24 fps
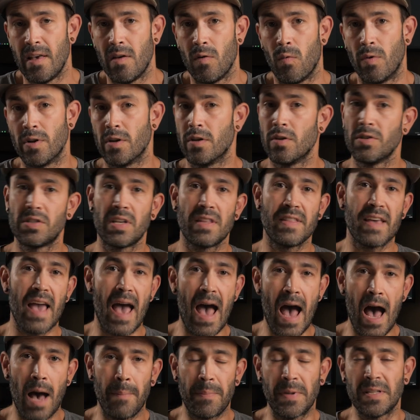When you're using the
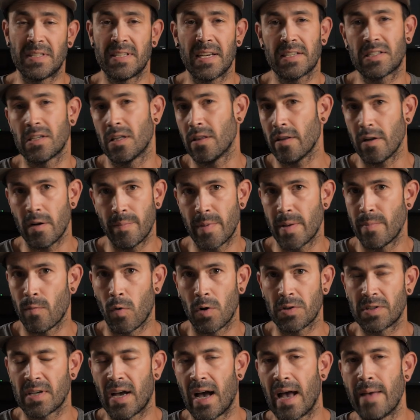app, it takes a little bit
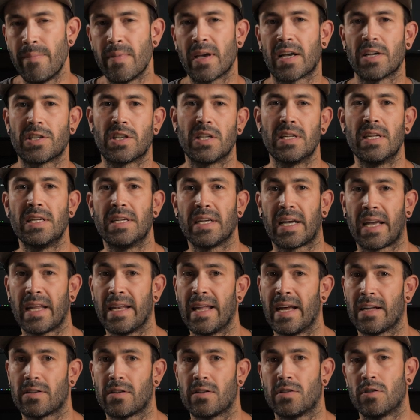more time because you need to
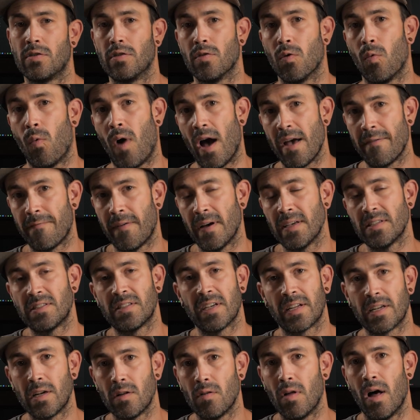connect to the Wi-Fi
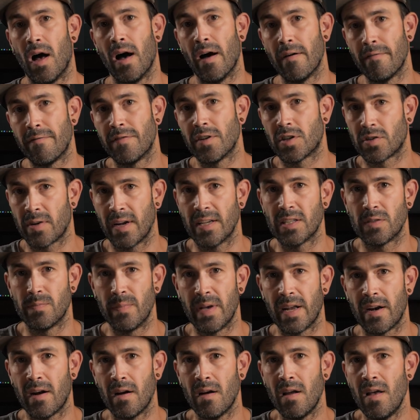signal of the
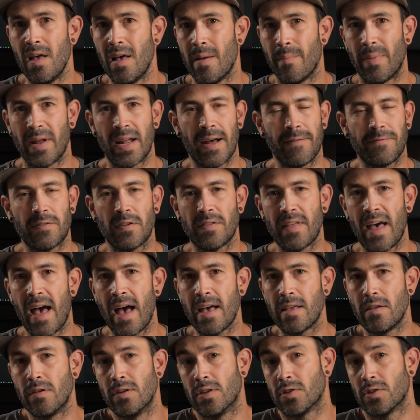transmitter, but after that, you